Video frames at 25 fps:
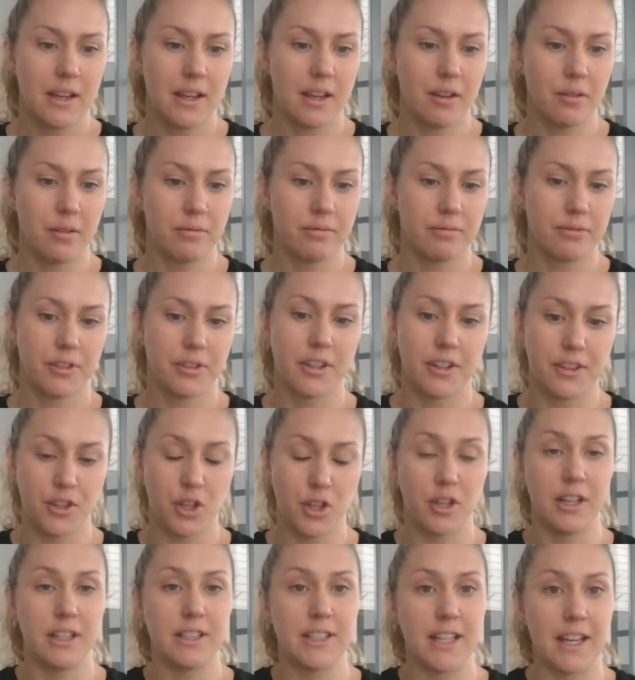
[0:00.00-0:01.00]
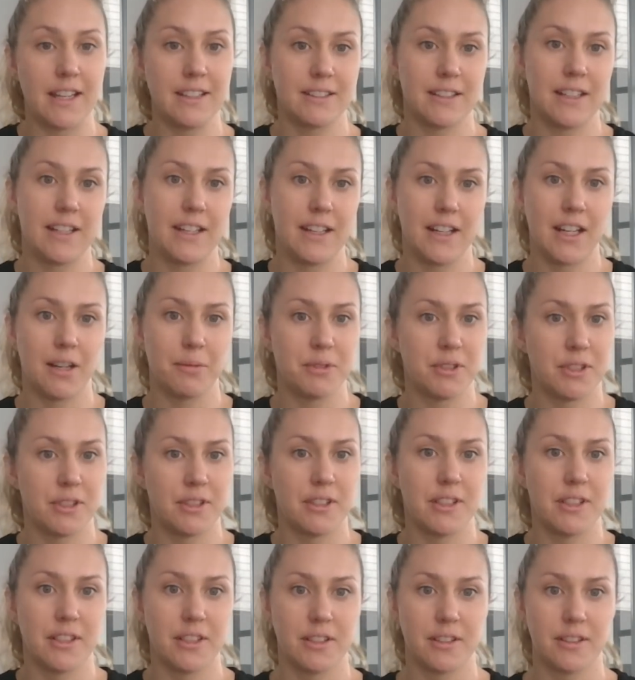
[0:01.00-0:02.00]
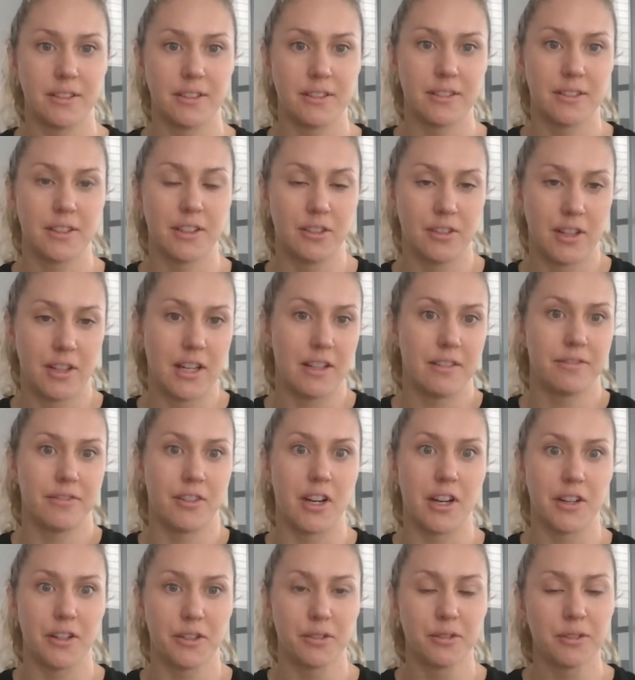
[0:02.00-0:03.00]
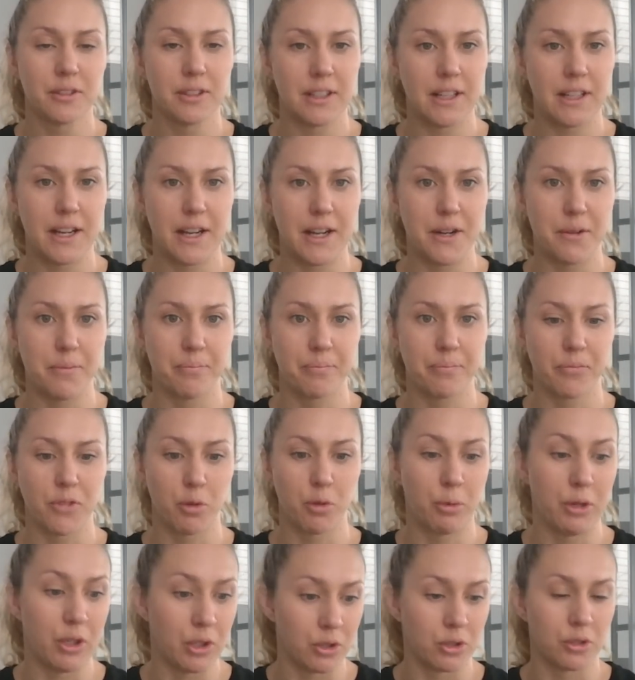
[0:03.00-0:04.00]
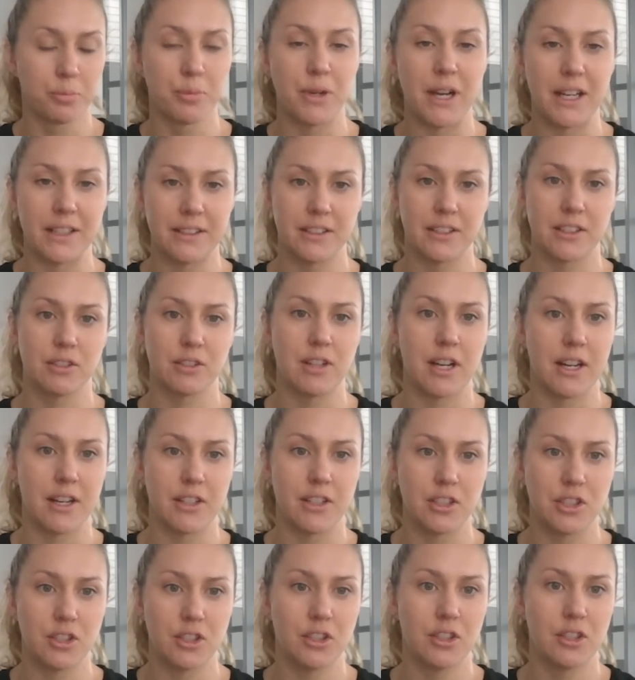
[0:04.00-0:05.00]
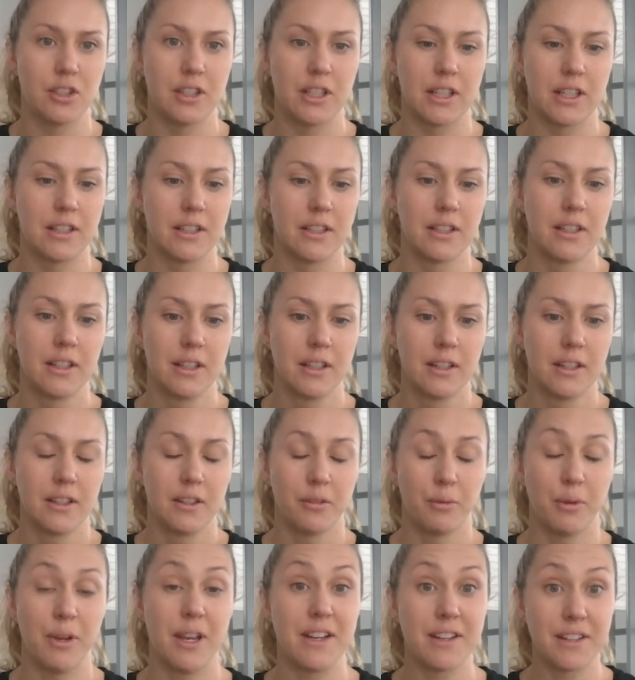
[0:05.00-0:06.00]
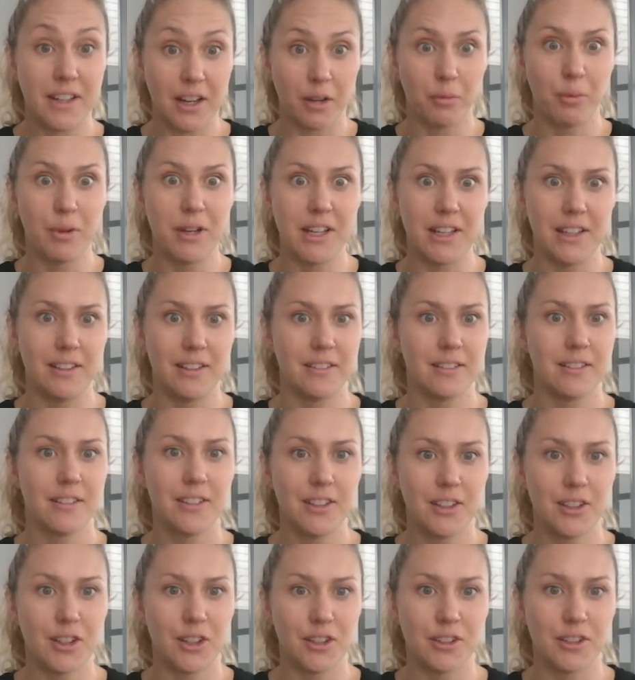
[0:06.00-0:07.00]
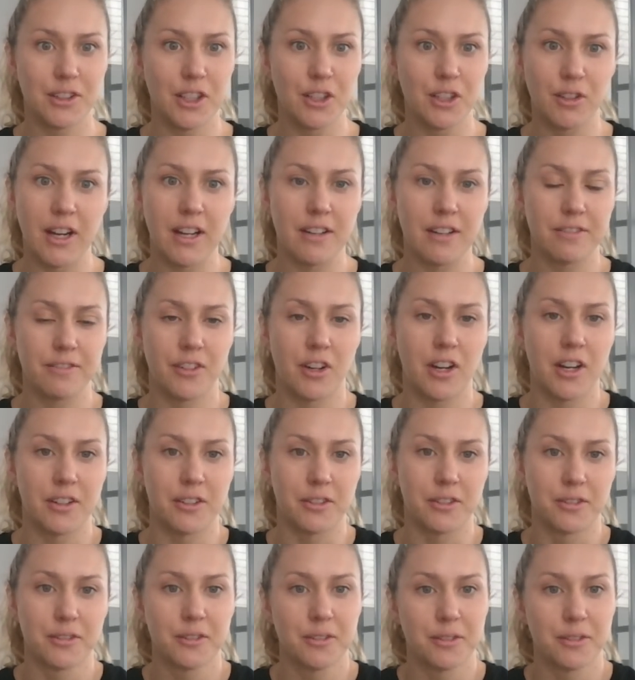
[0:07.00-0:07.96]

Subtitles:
And for the 30 days leading up to the grand final, we all practiced gratitude and we ended up winning, you know, the grand final,